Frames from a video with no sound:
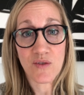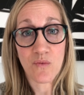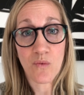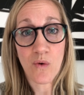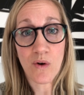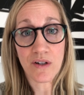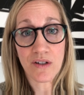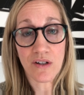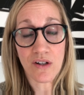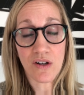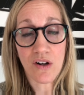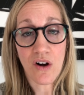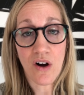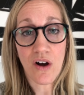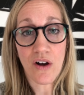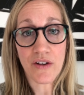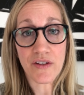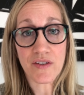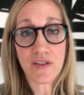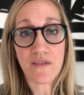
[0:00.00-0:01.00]
Warner
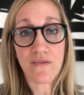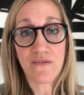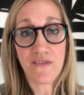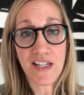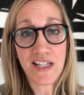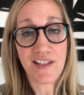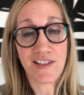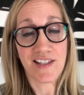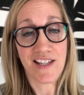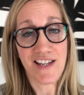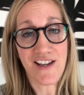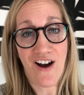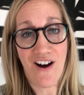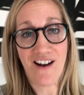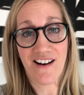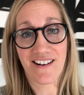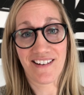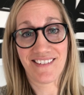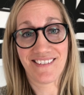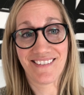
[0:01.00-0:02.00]
calls
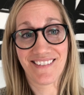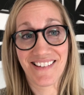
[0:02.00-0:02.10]
VCR.